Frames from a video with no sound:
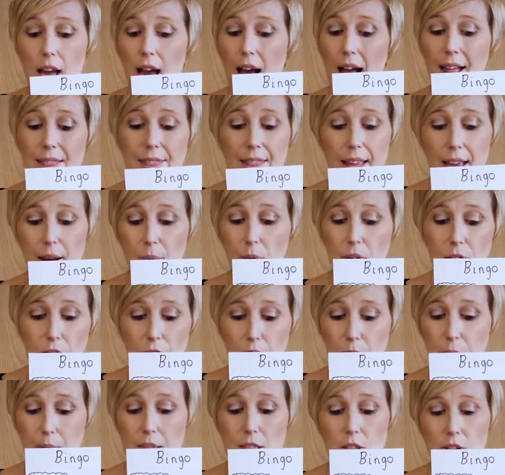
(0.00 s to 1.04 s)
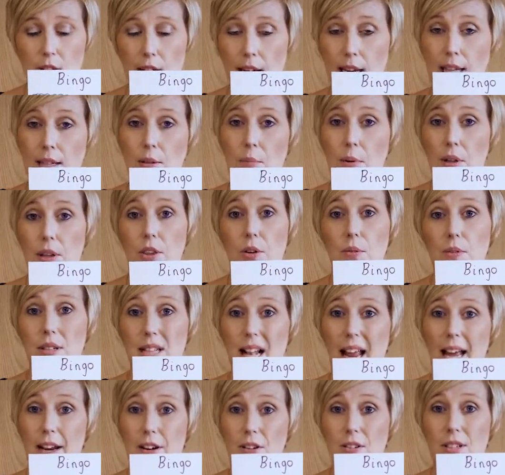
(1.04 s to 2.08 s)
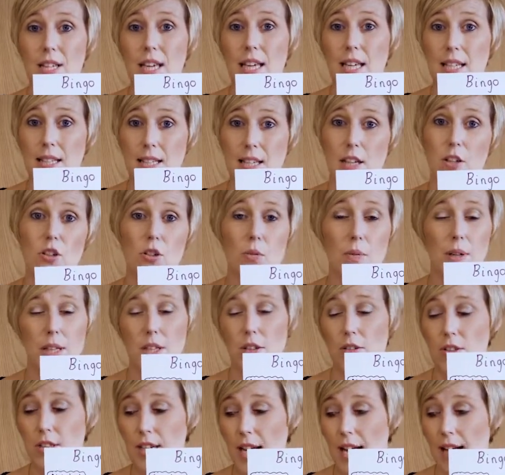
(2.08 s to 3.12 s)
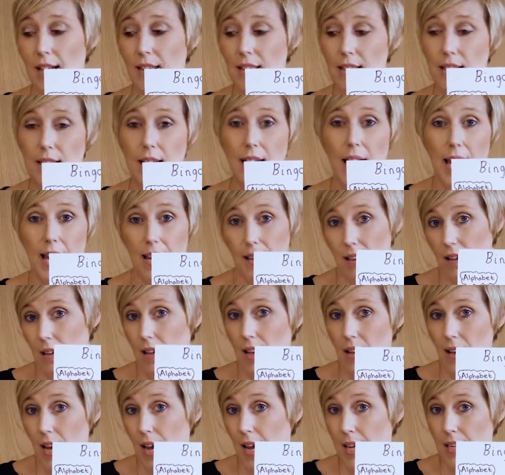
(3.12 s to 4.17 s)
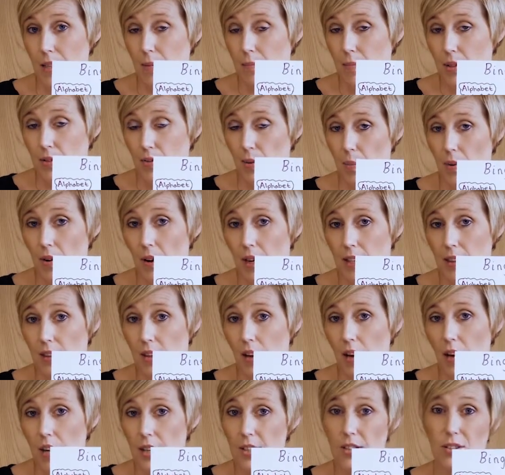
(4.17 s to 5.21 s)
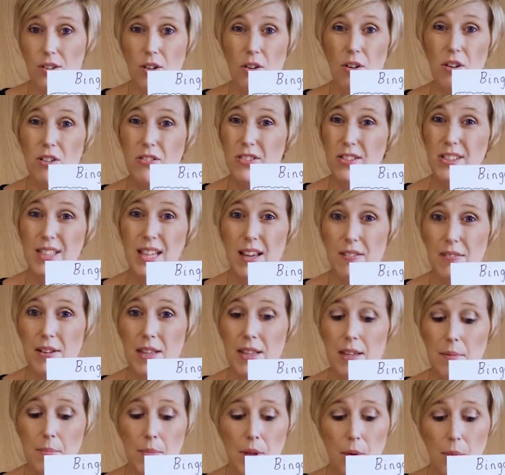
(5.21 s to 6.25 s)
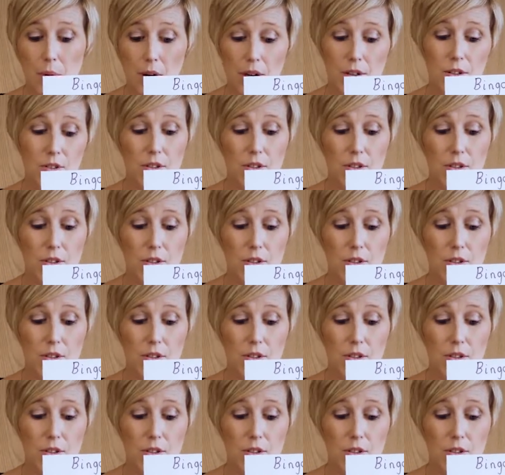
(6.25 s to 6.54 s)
And then what you'll be doing with those letters is showing your child items from around the house or just giving them the word.